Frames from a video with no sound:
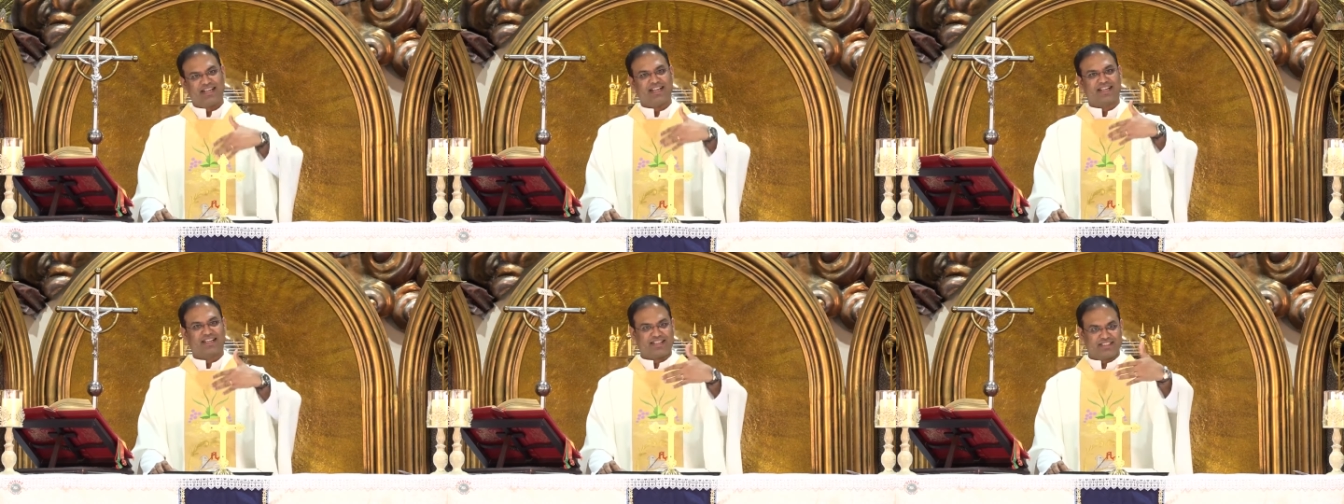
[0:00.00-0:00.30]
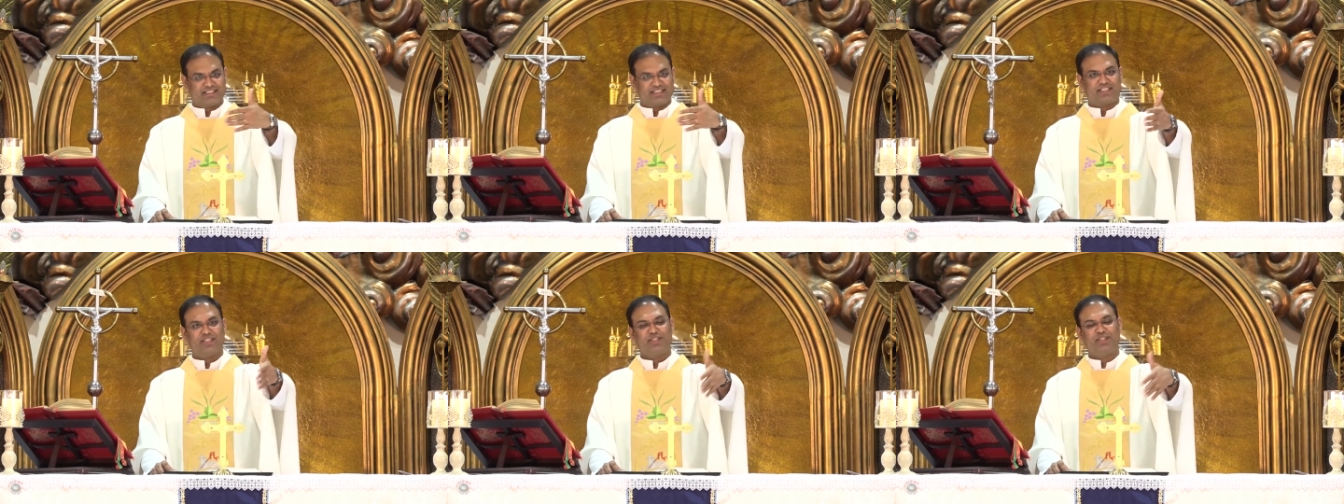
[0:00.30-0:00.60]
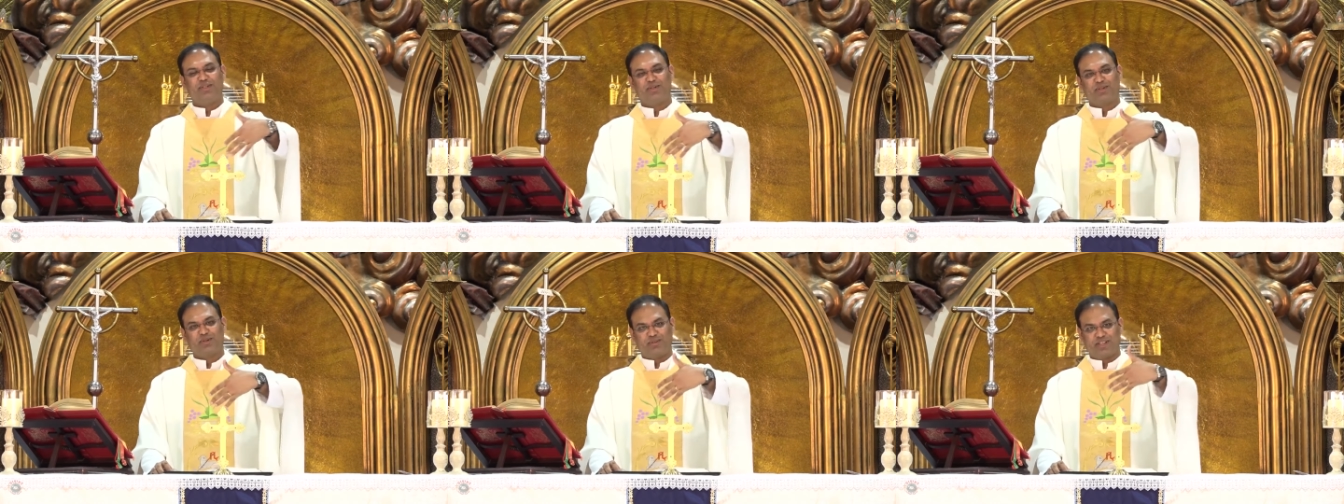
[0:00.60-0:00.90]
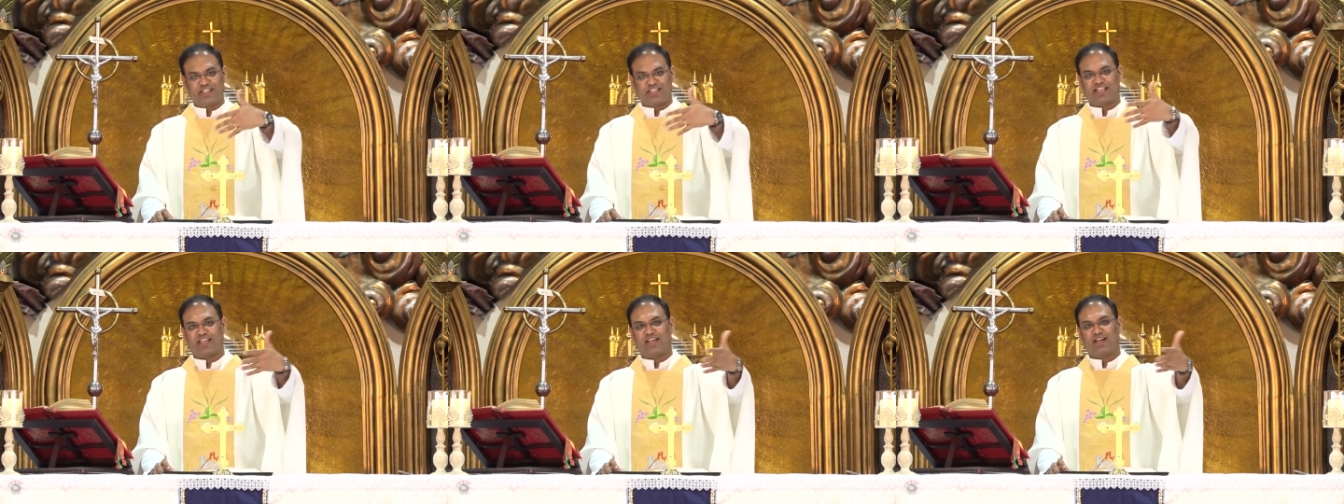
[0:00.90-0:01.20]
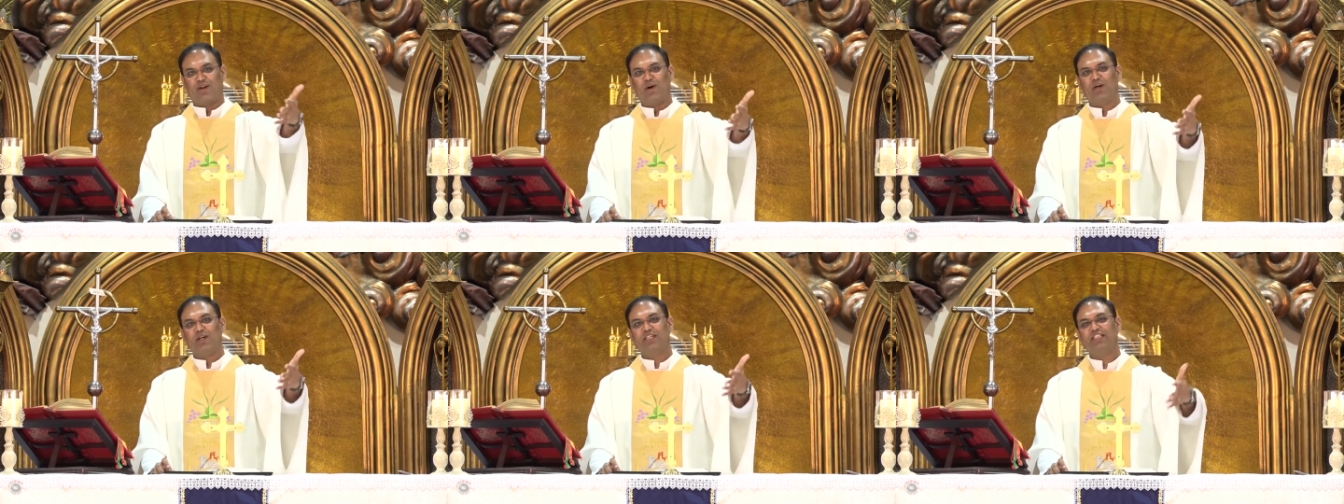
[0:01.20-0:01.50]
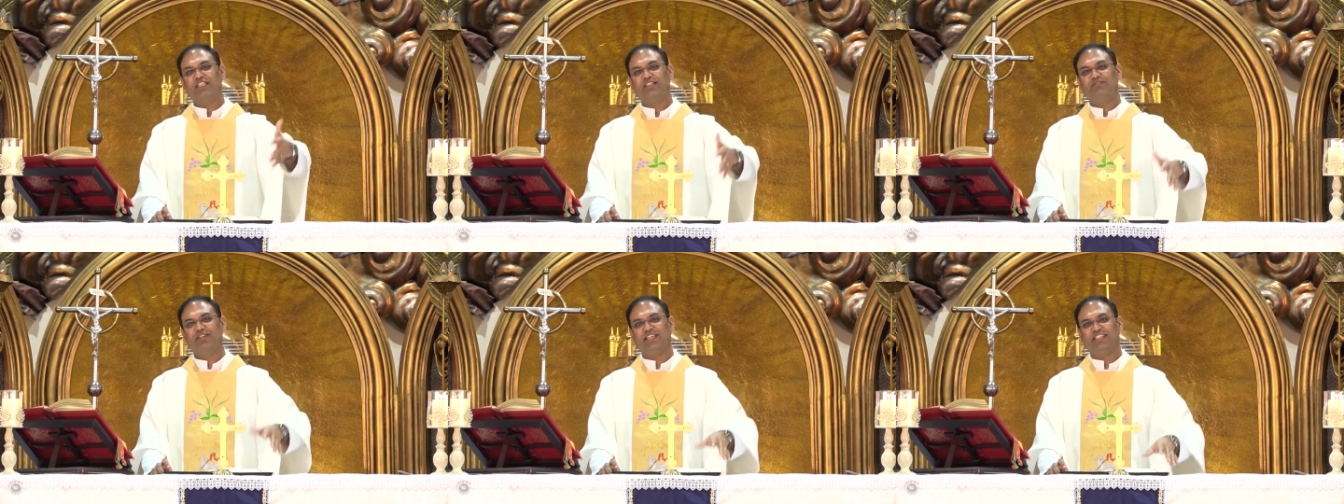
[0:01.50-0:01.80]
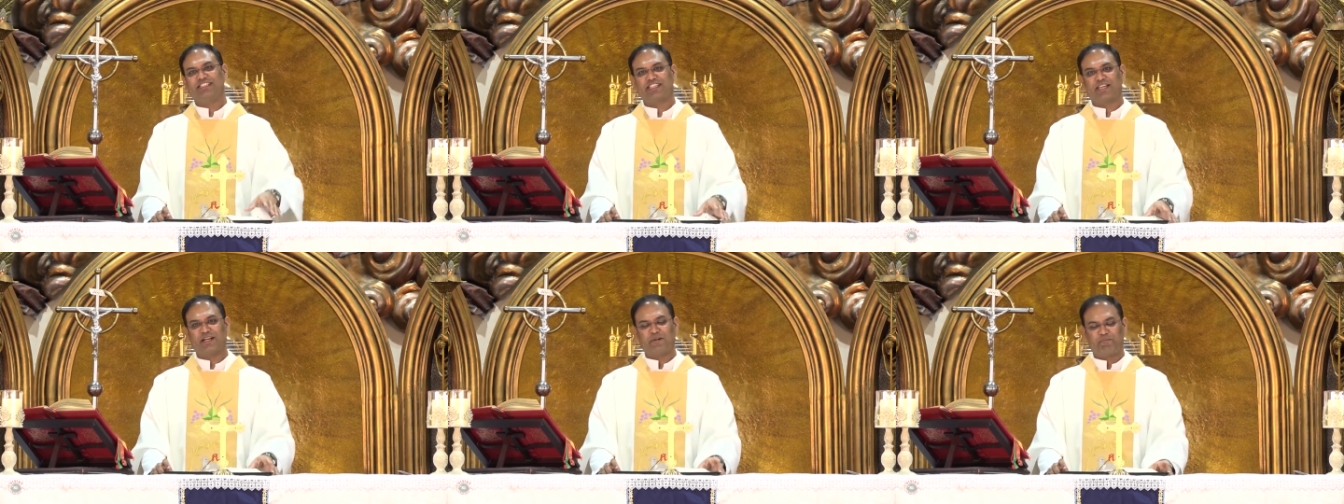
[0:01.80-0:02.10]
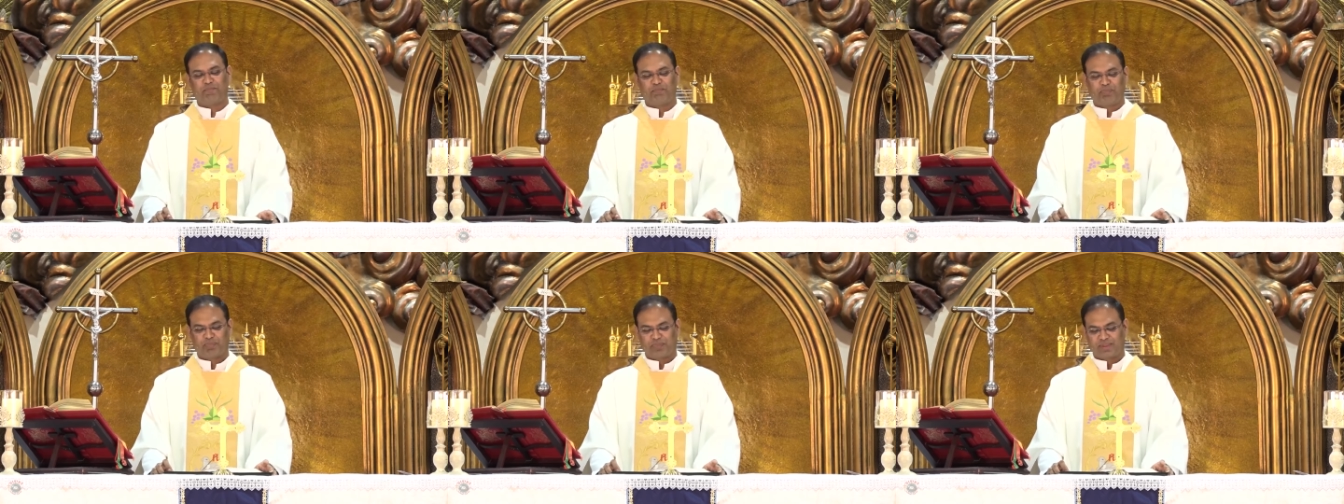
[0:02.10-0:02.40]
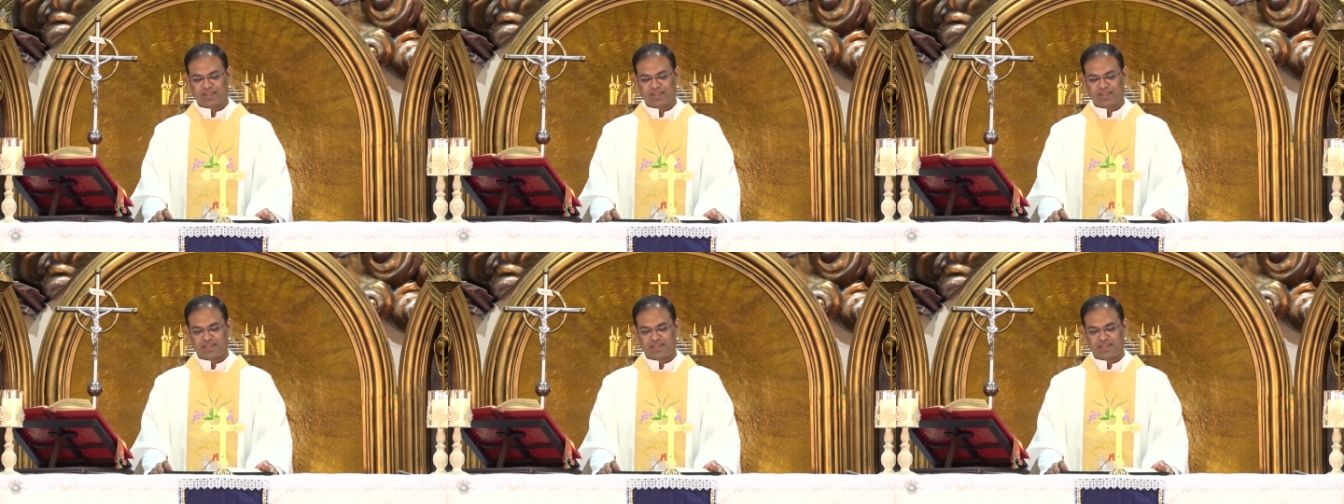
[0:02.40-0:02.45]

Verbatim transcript: a continued visa, longer visa.